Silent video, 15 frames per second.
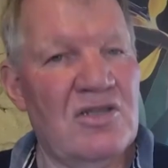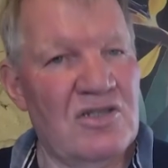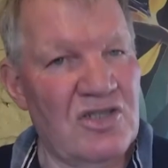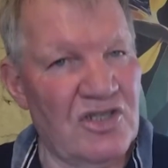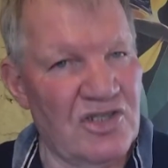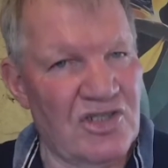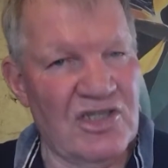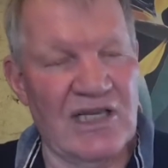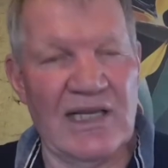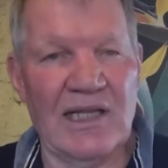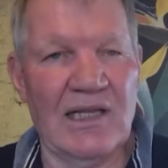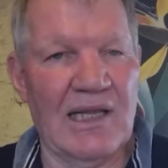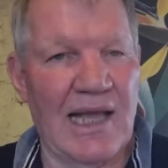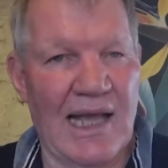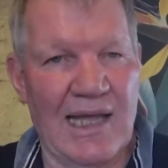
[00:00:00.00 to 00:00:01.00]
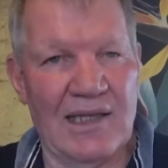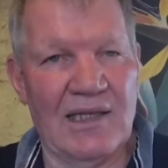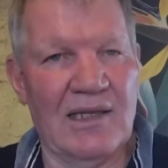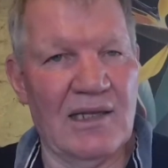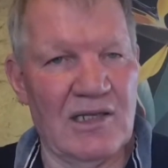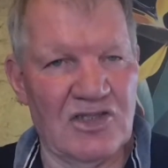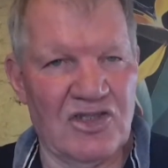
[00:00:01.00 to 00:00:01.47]
to steel
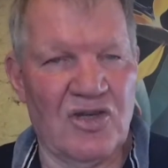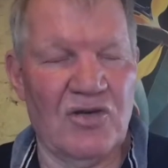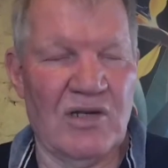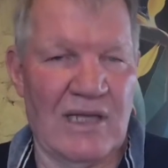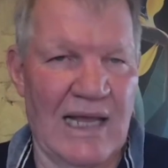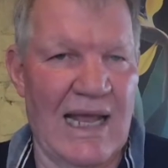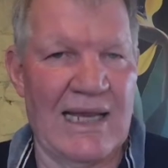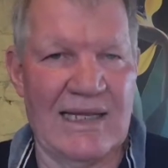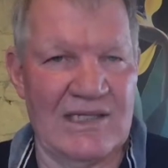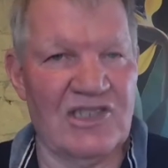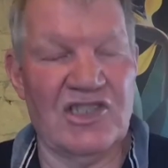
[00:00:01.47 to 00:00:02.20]
and it